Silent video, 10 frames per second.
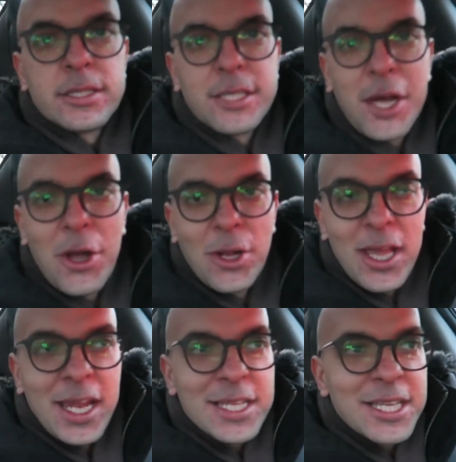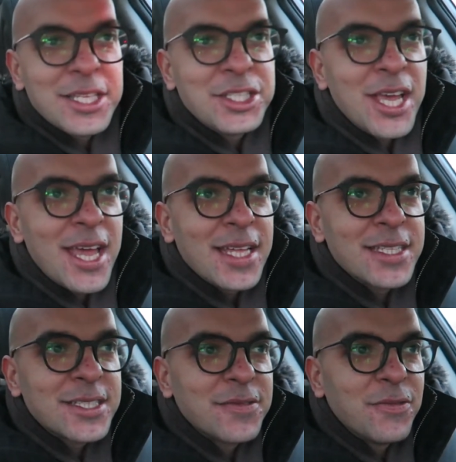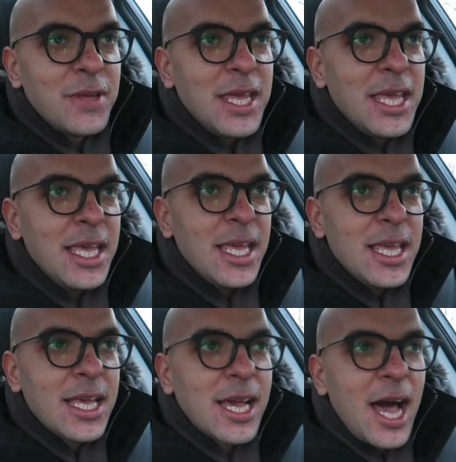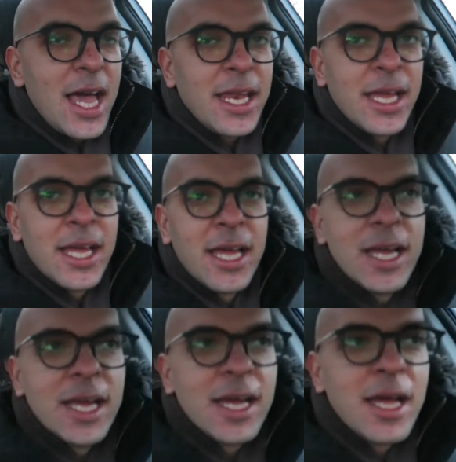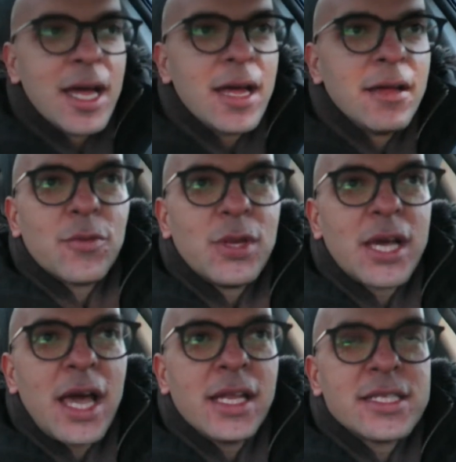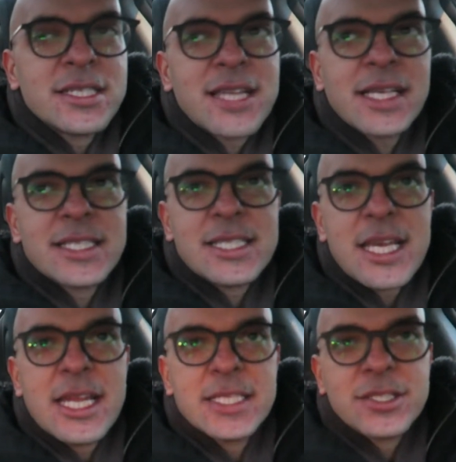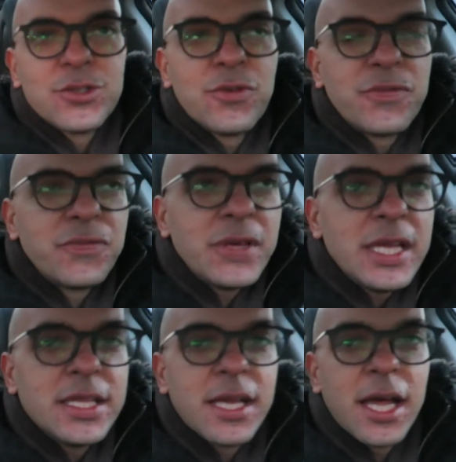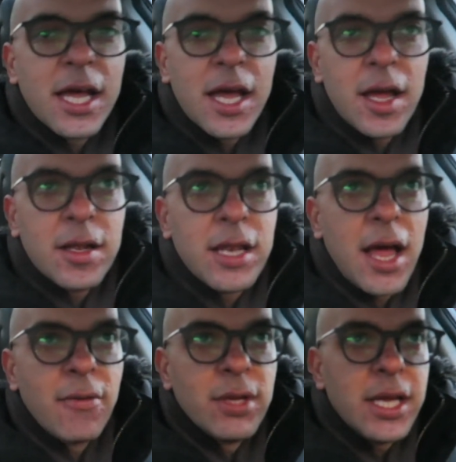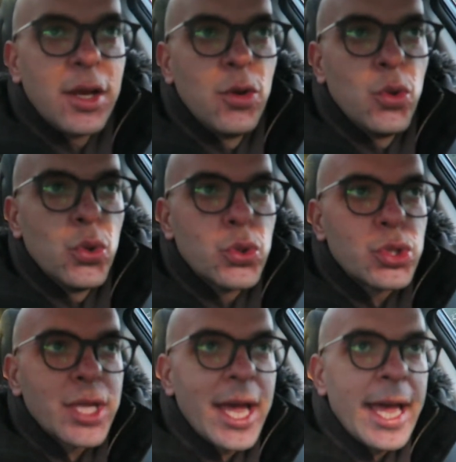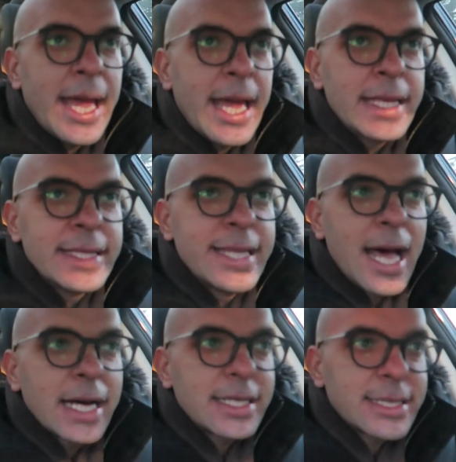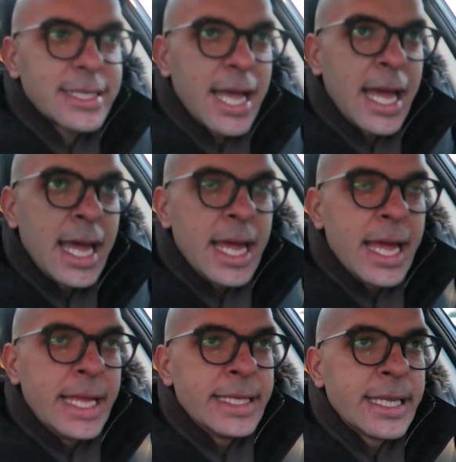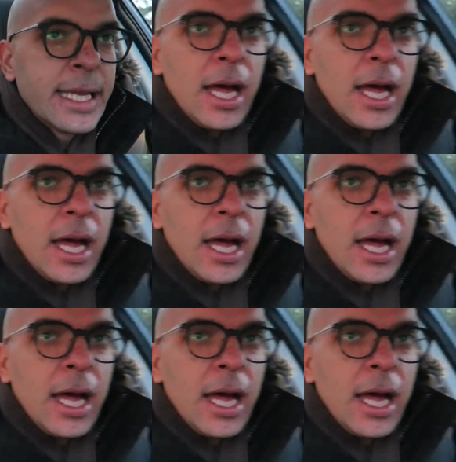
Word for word: So, ladies and gents, we kinda succeeded to feed the lovely goose and ducks and